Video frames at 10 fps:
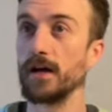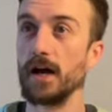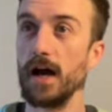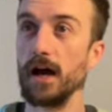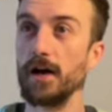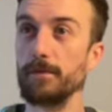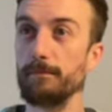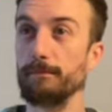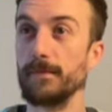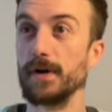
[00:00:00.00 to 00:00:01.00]

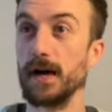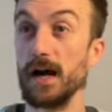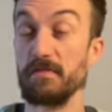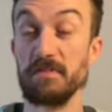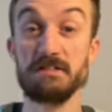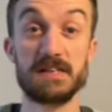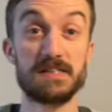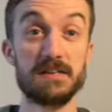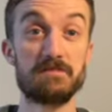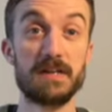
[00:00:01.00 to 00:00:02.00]
And I think that's
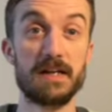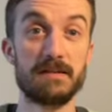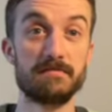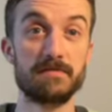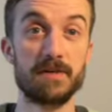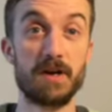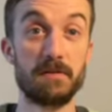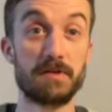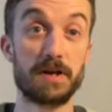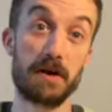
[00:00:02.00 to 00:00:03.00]
it really. I'm
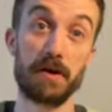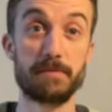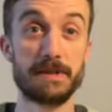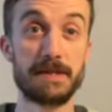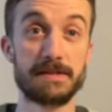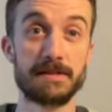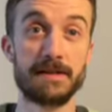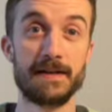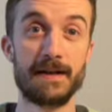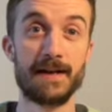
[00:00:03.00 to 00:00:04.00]
going to go and open this.
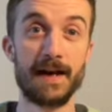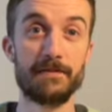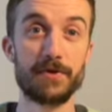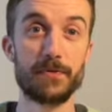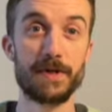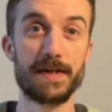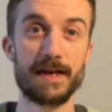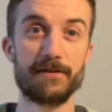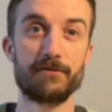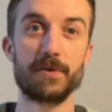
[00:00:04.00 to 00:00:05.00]
Have a good
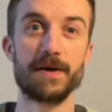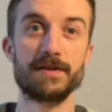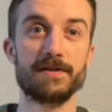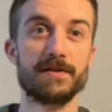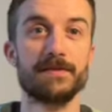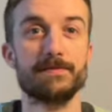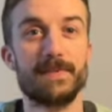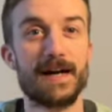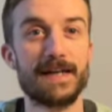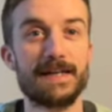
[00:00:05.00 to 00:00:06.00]
weekend everyone.
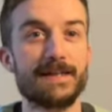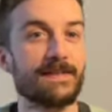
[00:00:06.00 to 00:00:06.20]
Bye.